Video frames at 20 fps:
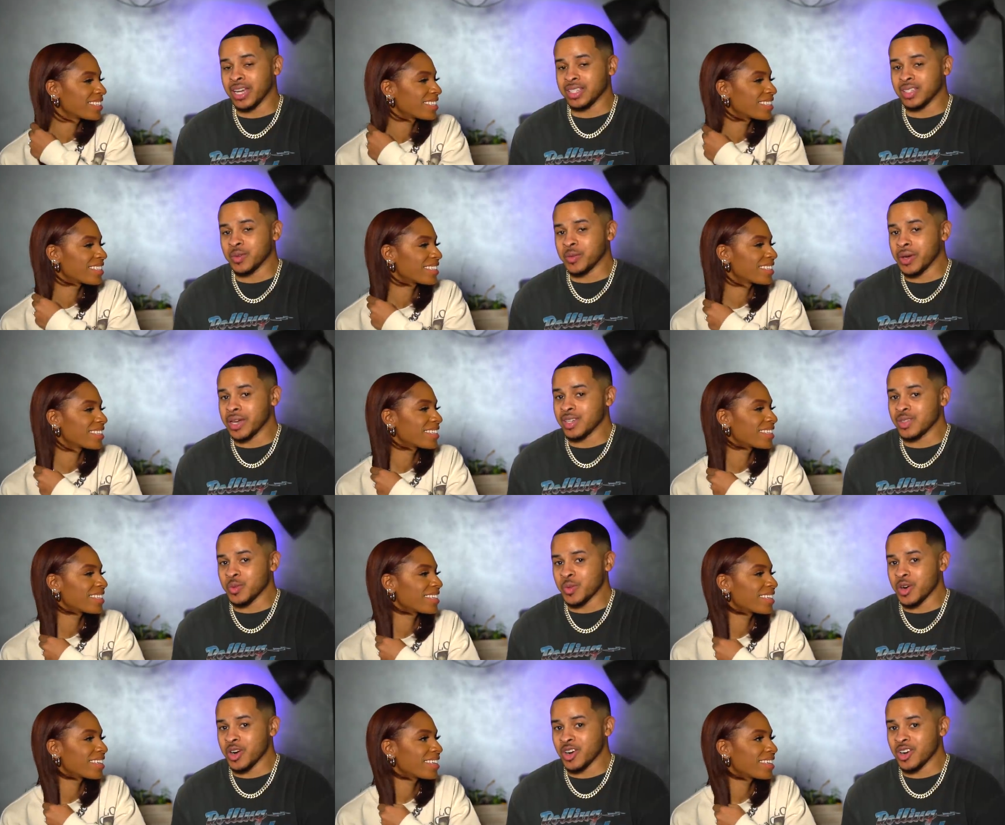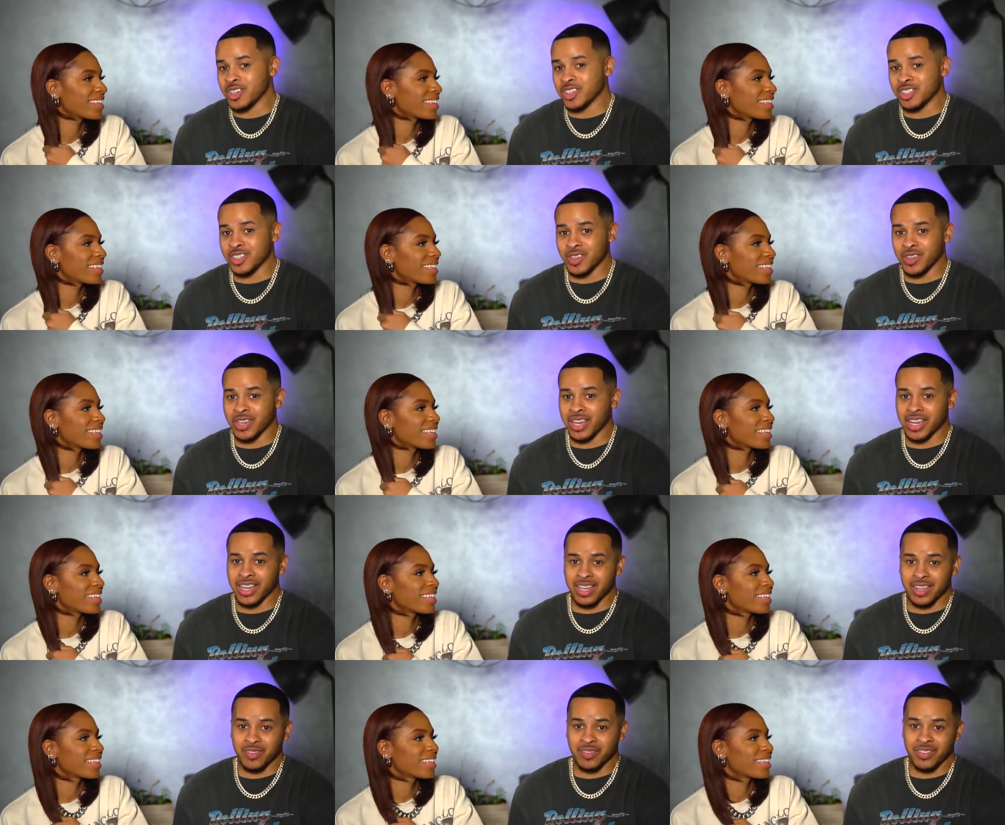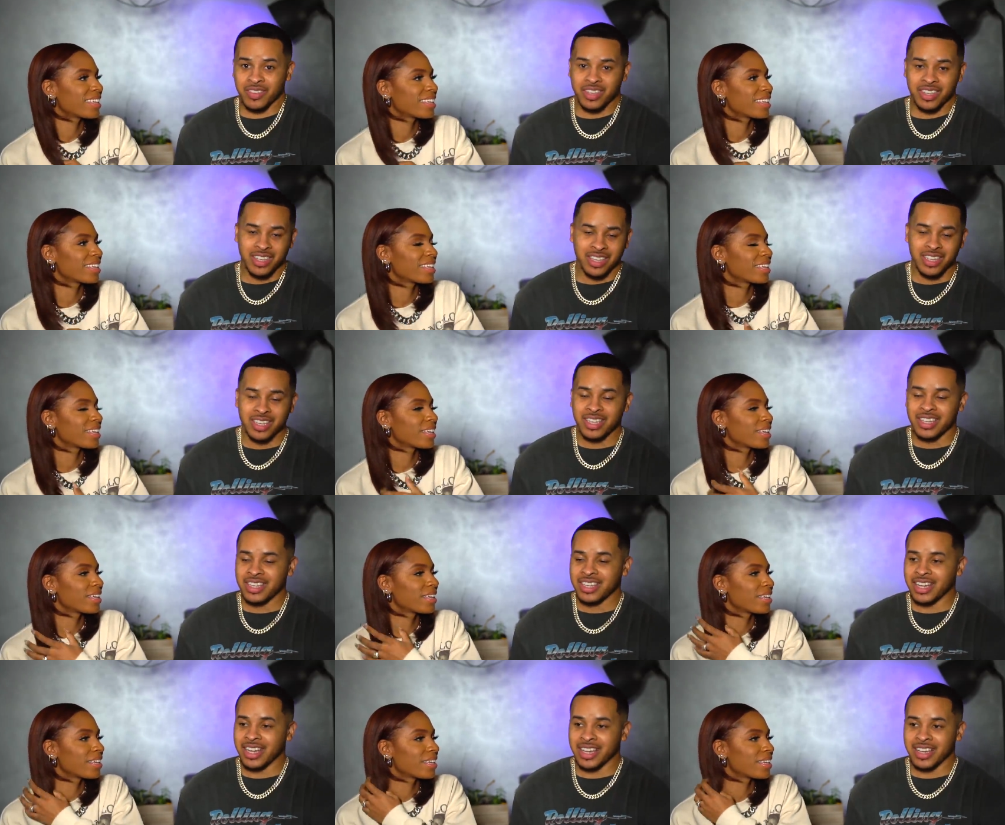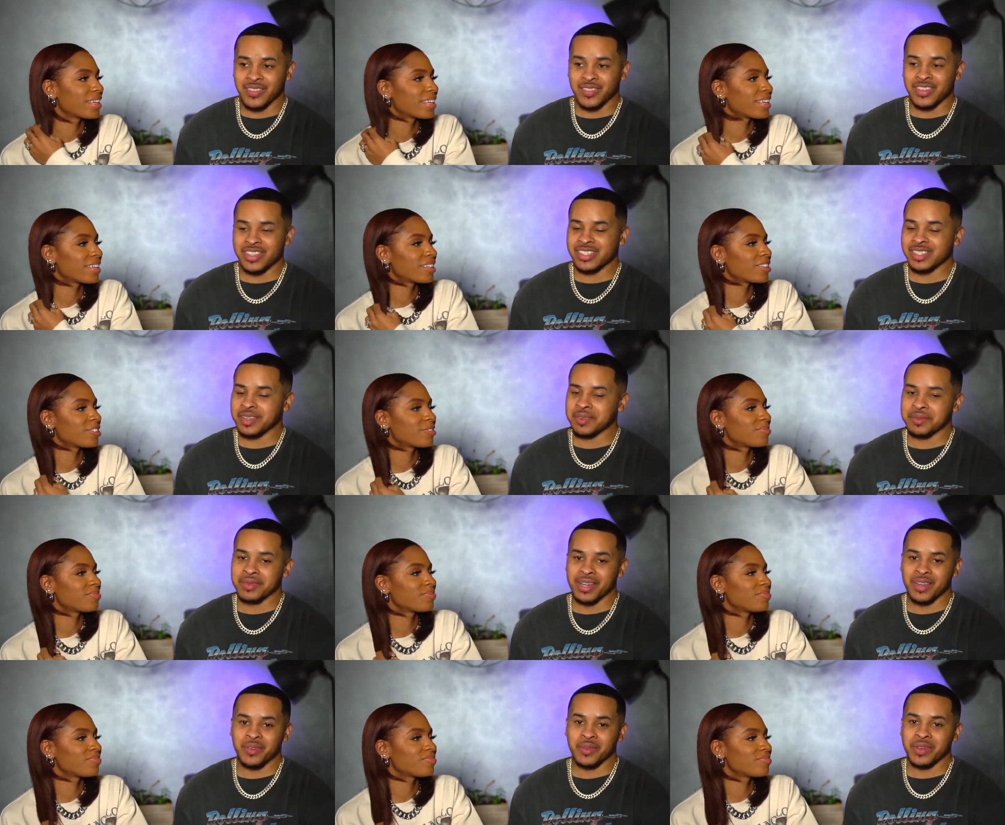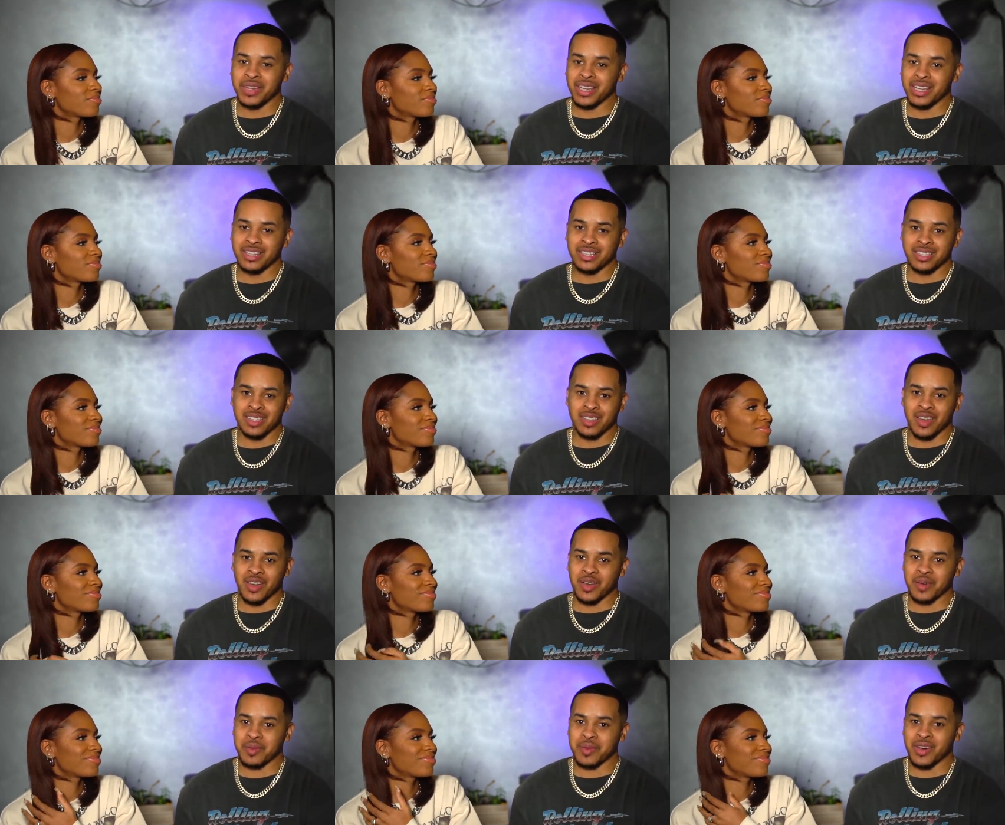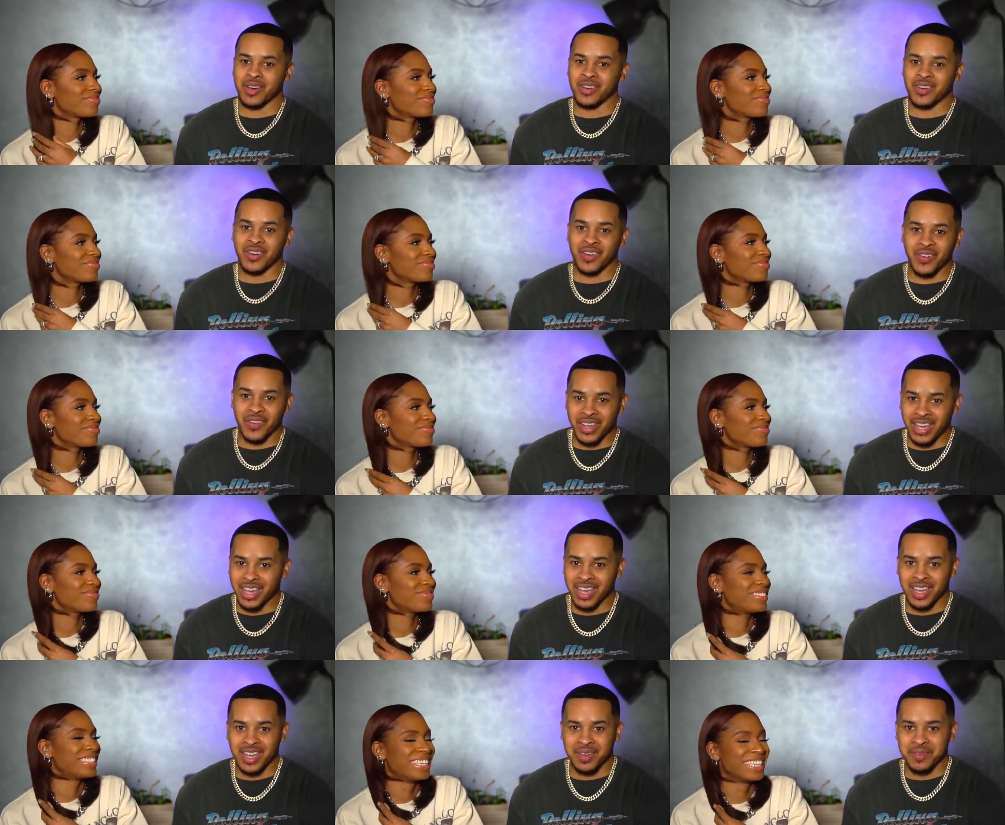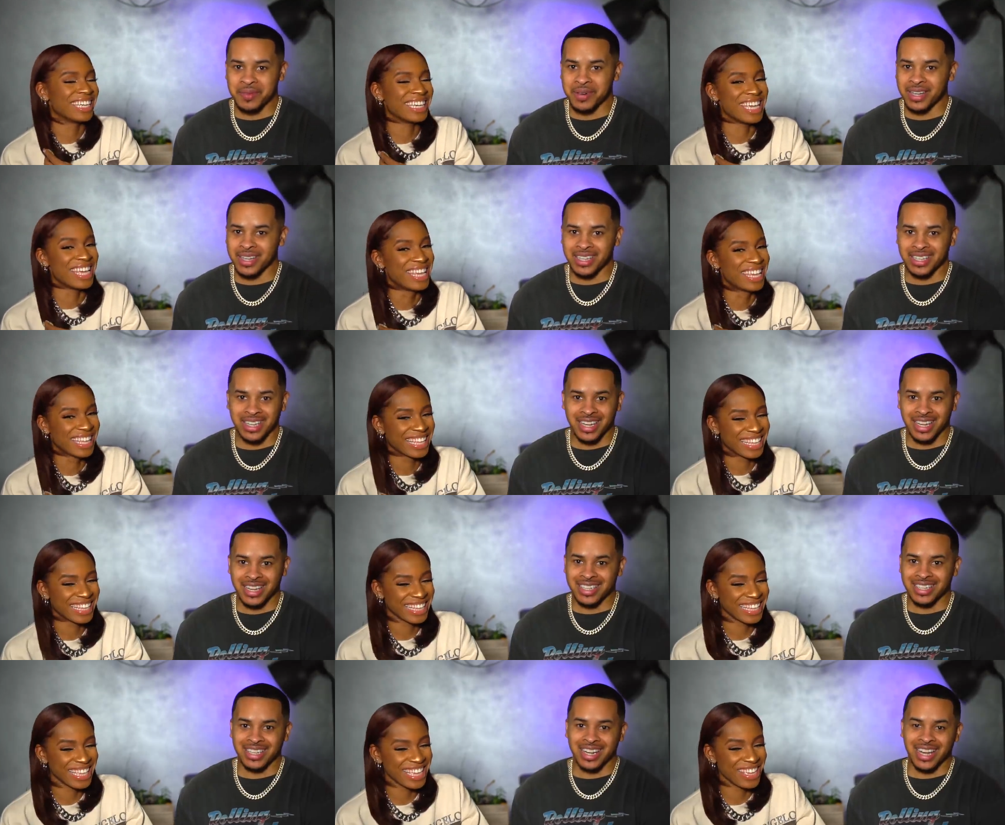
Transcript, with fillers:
Speaker 1: like to waste words. So like if like if it's something that we need to talk about, okay. But like